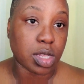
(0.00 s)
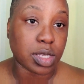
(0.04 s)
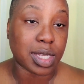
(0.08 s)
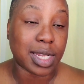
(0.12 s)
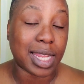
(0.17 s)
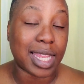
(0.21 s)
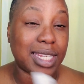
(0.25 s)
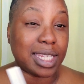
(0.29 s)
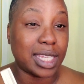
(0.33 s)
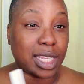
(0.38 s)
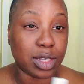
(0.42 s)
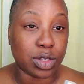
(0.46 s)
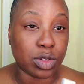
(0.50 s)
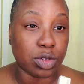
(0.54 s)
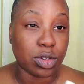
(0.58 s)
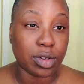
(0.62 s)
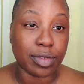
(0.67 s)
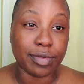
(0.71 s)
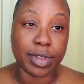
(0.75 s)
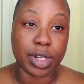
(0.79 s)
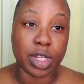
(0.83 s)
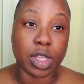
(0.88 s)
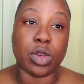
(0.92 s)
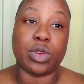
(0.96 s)
and I did do a
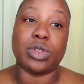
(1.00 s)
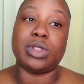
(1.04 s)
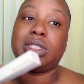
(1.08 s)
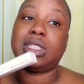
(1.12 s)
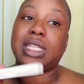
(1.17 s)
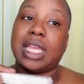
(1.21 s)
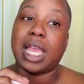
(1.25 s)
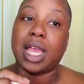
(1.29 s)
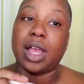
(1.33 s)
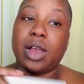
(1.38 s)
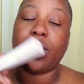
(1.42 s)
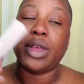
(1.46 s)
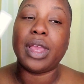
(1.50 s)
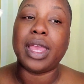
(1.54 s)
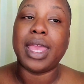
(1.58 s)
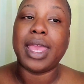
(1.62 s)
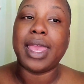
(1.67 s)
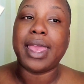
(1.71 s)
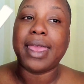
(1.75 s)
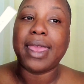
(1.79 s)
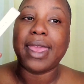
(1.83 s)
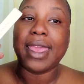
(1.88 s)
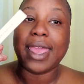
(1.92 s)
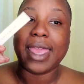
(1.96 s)
video, is down
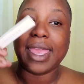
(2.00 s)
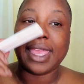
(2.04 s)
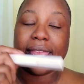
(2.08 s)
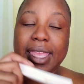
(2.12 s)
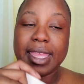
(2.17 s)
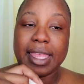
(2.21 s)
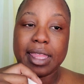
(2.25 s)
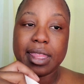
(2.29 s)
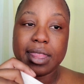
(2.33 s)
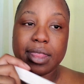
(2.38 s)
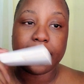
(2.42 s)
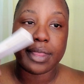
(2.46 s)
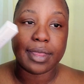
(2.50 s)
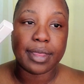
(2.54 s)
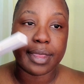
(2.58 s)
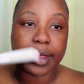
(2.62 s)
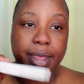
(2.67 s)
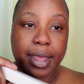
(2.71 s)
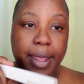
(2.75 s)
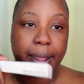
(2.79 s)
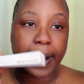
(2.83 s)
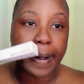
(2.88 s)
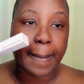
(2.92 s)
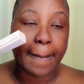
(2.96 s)
in the,
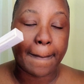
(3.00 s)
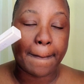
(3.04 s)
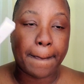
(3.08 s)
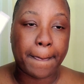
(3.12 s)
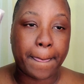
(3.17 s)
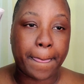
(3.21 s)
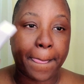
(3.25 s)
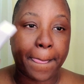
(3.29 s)
I'm